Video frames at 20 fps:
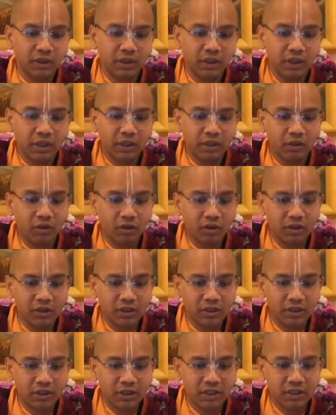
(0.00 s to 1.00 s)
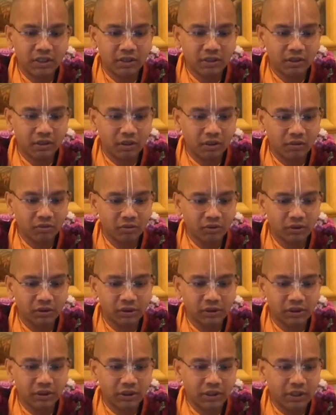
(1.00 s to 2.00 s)
In all the cities and towns
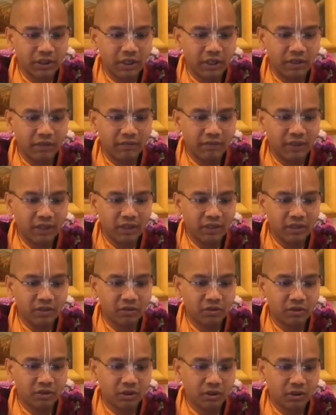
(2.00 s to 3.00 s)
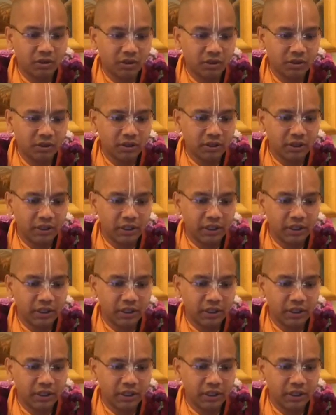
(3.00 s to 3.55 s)
and villages on the earth,